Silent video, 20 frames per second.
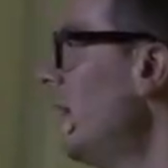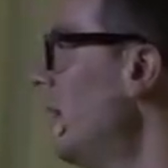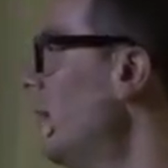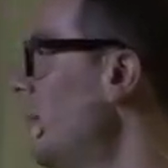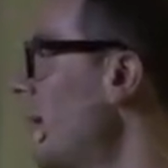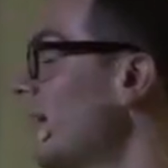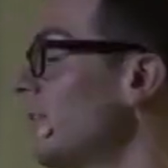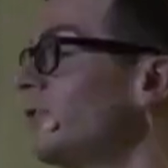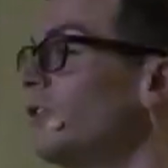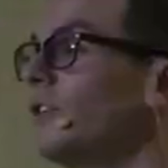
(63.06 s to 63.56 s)

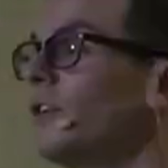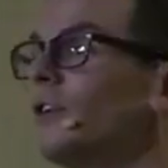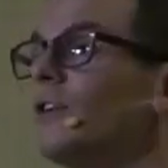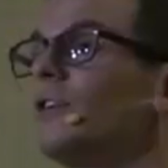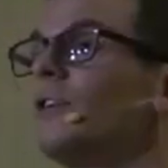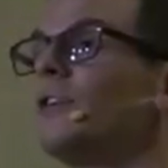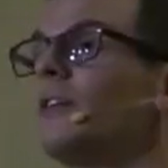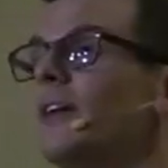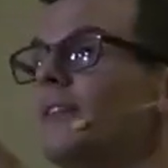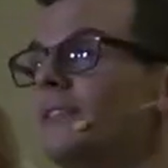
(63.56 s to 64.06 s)
Actually,
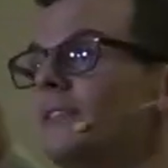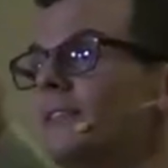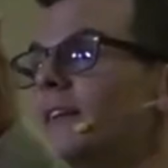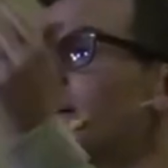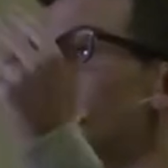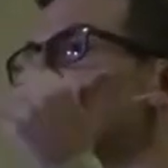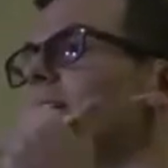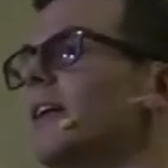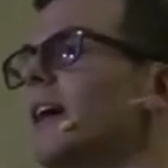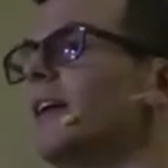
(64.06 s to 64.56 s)
her and
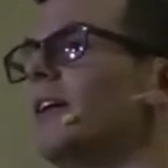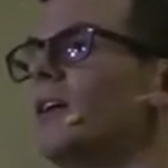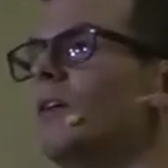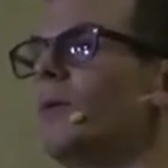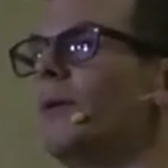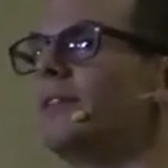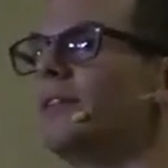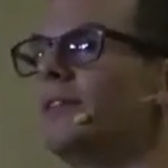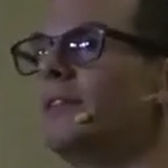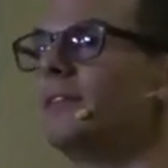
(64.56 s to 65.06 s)
Sarah and I all
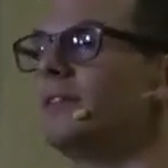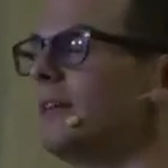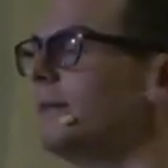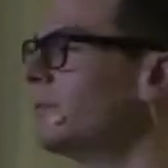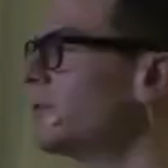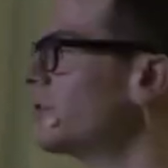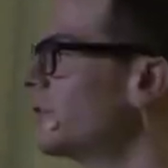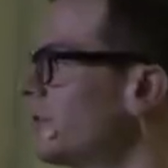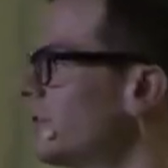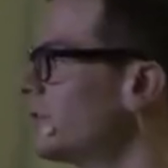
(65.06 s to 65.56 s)
went to the
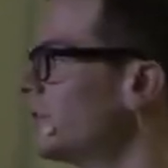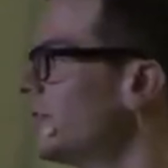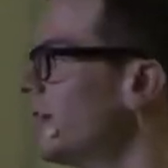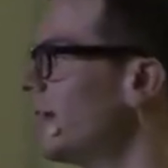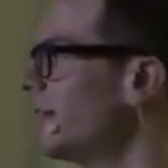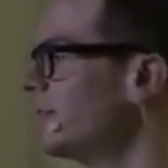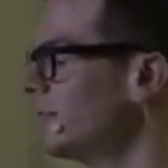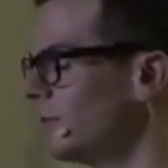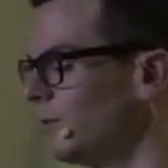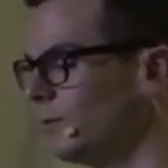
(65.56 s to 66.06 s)
same church in
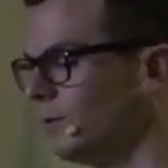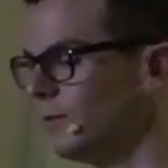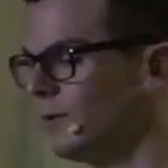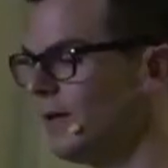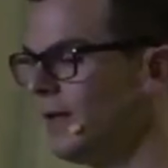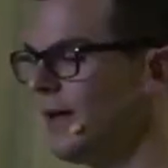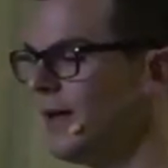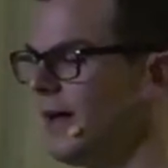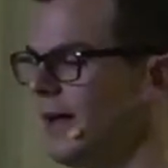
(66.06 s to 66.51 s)
high school.